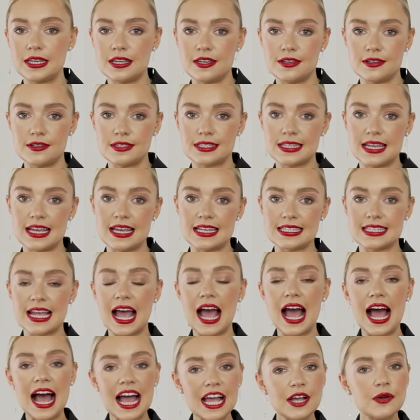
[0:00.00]
uses
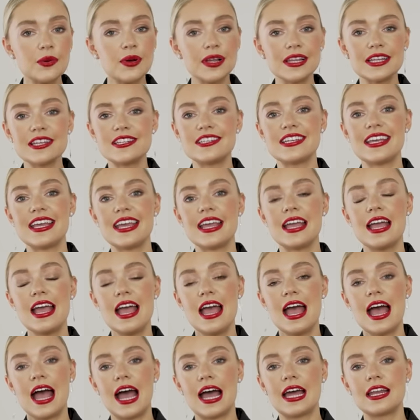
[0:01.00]
high quality
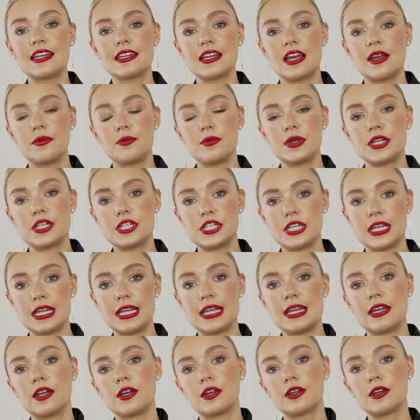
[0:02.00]
hand and
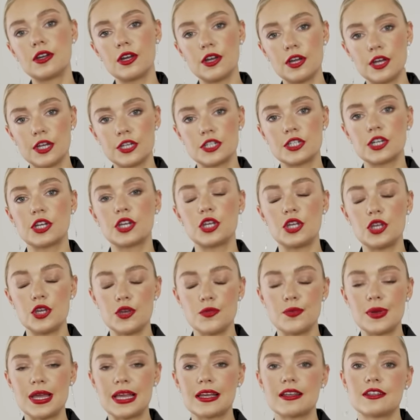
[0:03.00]
machine cut
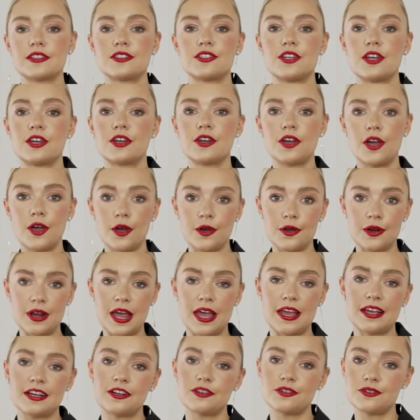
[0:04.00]
cubic
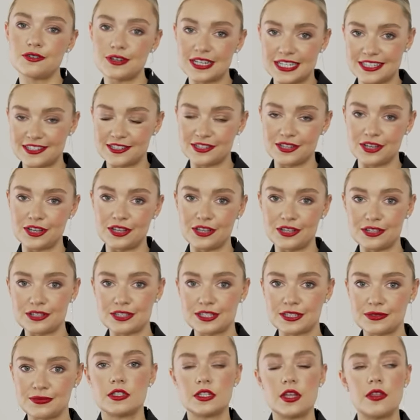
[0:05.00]
zirconia
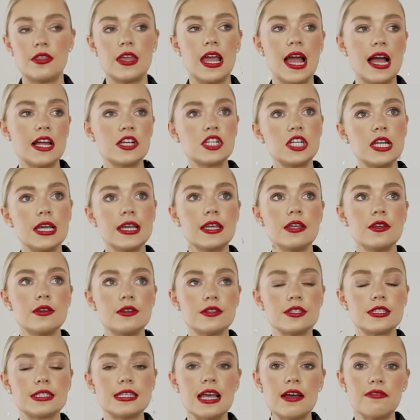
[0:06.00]
crystals. So they actually
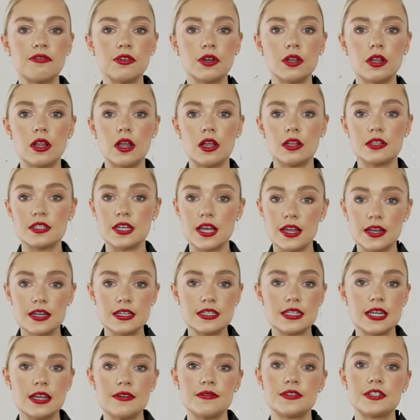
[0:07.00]
use several
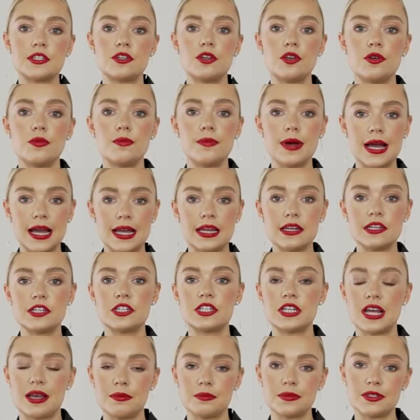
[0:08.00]
alternatives to mined
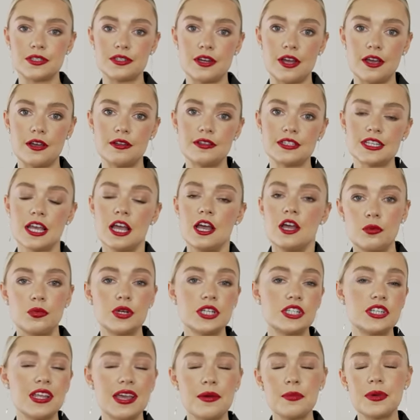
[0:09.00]
gemstones,
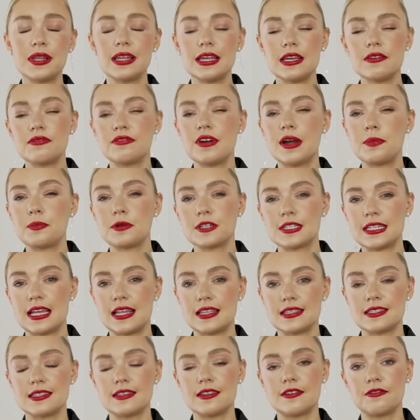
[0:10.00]
which they believe
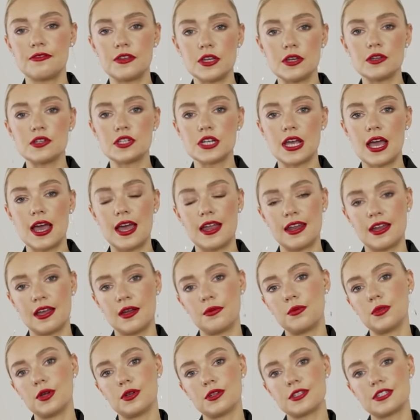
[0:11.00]
represents the future and a
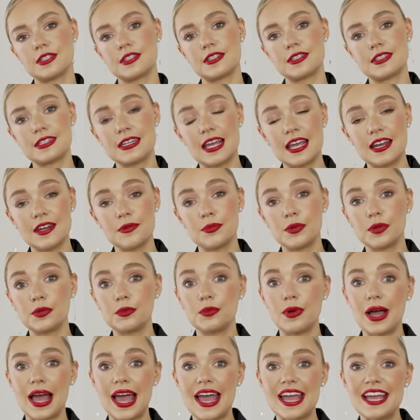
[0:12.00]
more sustainable
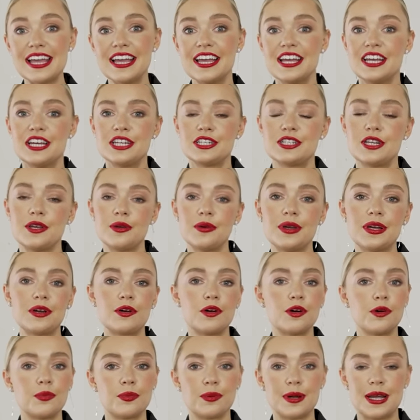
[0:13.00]
way to
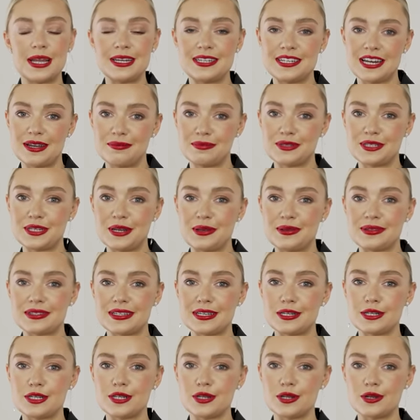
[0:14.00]
incorporate gemstones
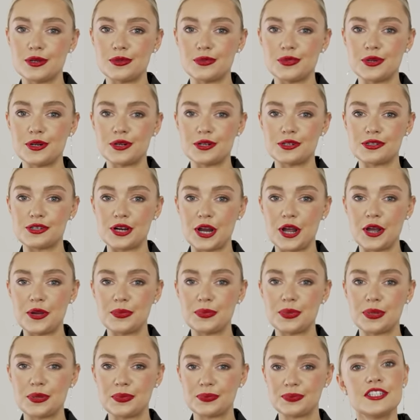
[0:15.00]
into your wardrobe.
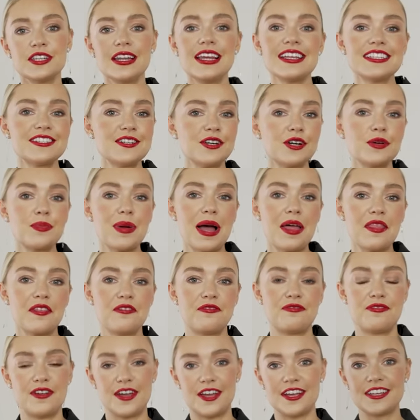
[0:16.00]
So let's talk about the
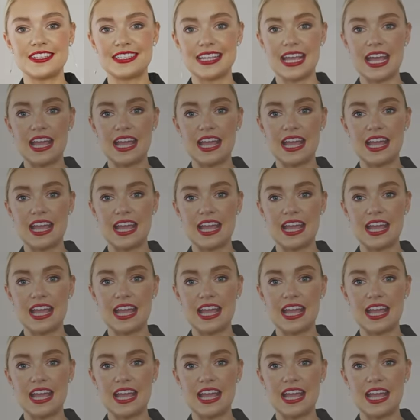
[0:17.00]
first